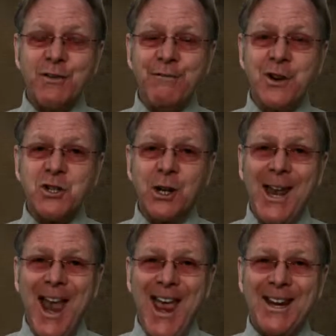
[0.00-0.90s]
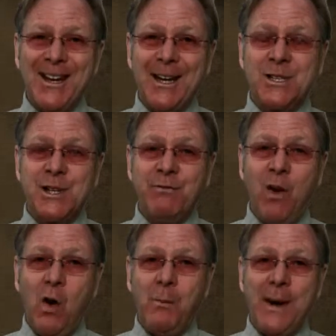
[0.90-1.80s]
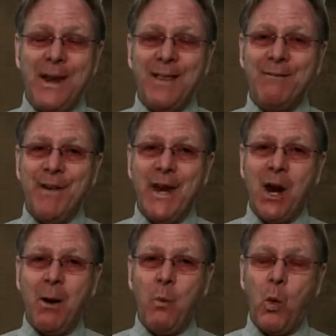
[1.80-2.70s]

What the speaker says: officially ended its involvement in the Vietnam